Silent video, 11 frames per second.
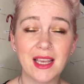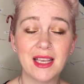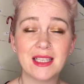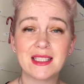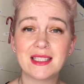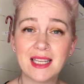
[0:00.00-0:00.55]

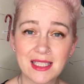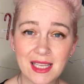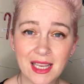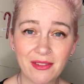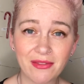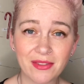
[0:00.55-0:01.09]
Stay
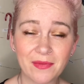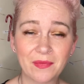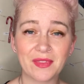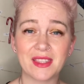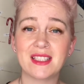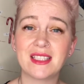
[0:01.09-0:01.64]
safe,
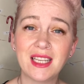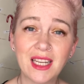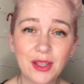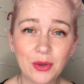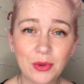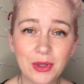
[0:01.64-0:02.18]
stay
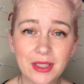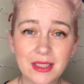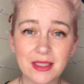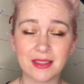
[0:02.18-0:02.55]
indoors.